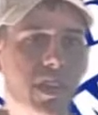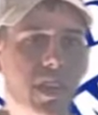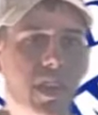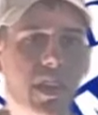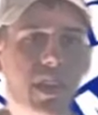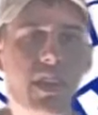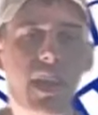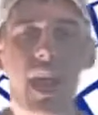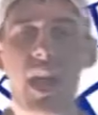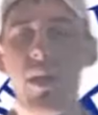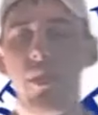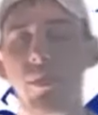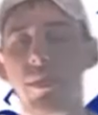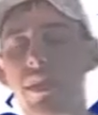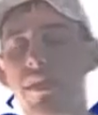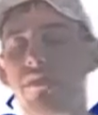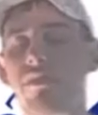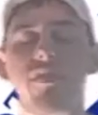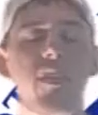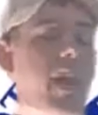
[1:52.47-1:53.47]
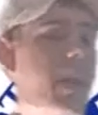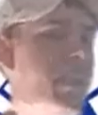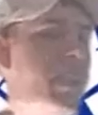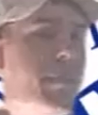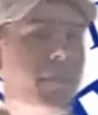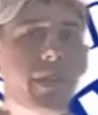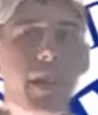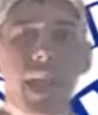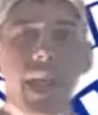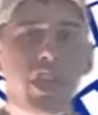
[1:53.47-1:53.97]
Now, we can find them
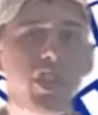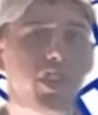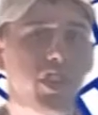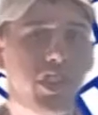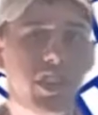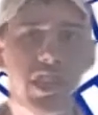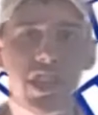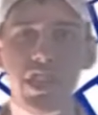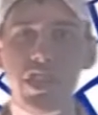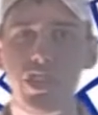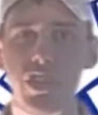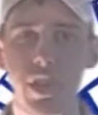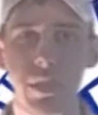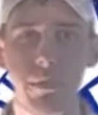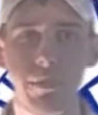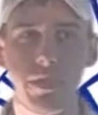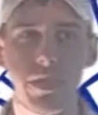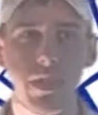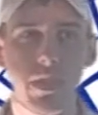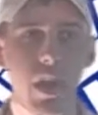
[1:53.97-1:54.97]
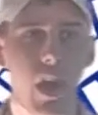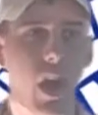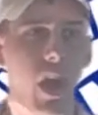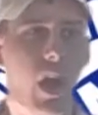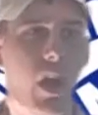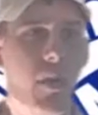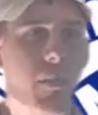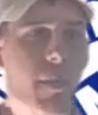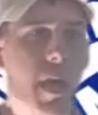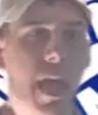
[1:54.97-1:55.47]
in ancient Egypt.
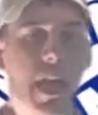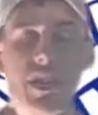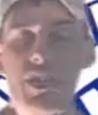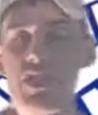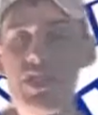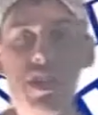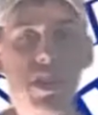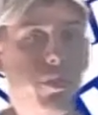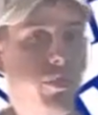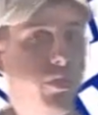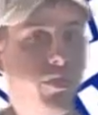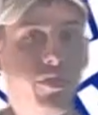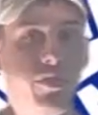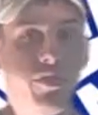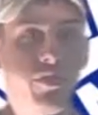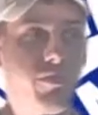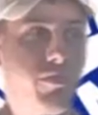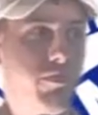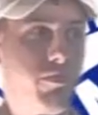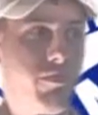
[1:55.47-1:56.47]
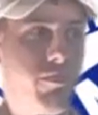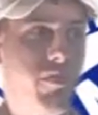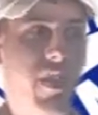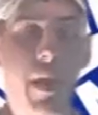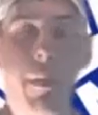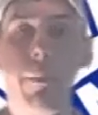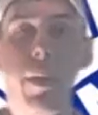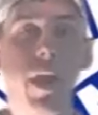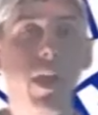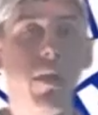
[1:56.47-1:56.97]
Actually, it was
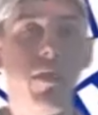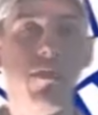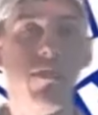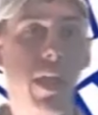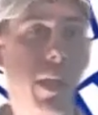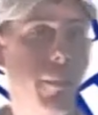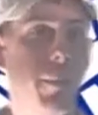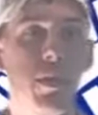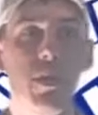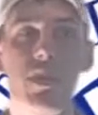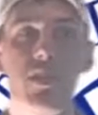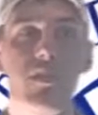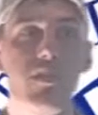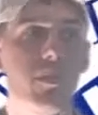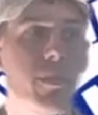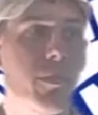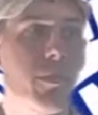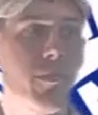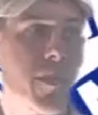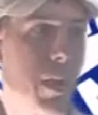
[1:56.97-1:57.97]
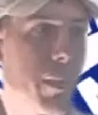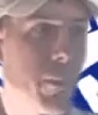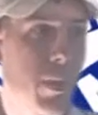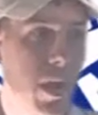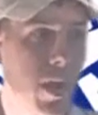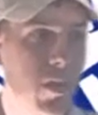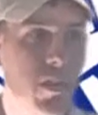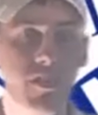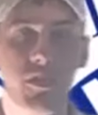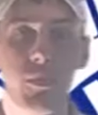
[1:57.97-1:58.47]
vampirism
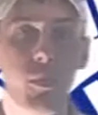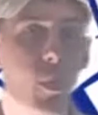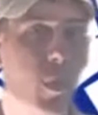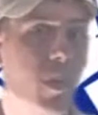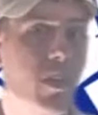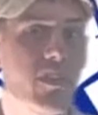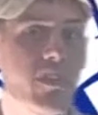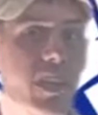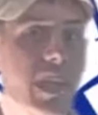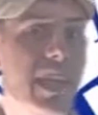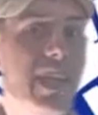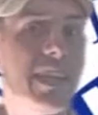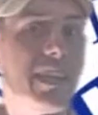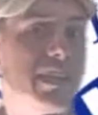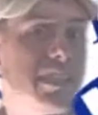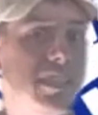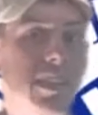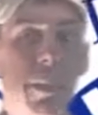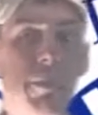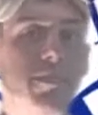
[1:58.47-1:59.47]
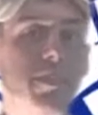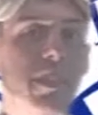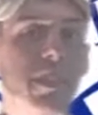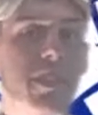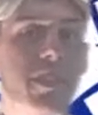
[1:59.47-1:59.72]
was accepted in